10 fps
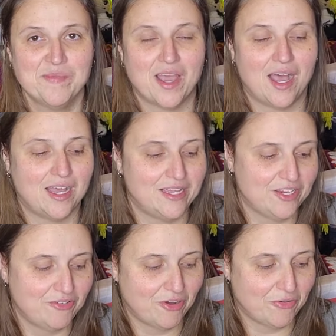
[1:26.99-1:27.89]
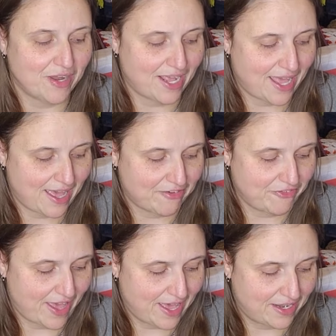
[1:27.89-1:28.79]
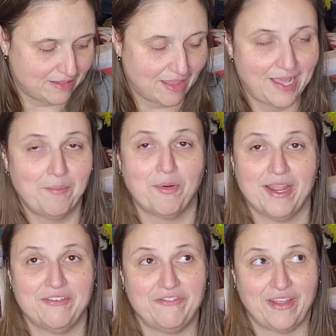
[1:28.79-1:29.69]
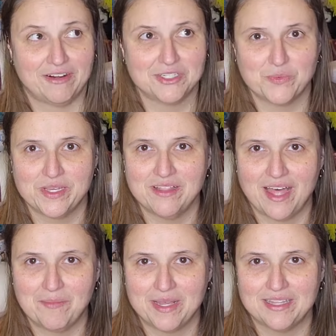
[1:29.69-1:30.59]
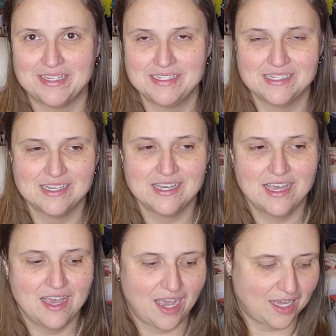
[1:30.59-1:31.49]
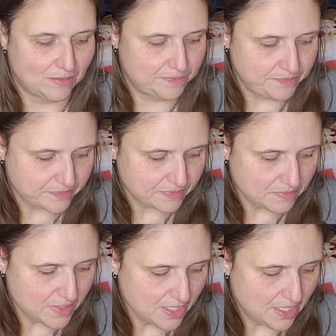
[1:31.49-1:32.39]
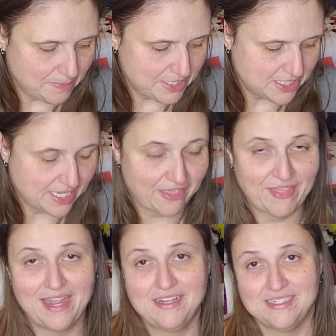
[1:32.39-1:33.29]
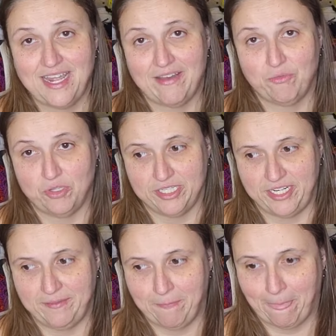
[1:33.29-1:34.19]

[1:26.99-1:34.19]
Uh, you know that I have had Lion Brand Ferris wheel on my list. Um, let me just say, and that doesn't have wool in it.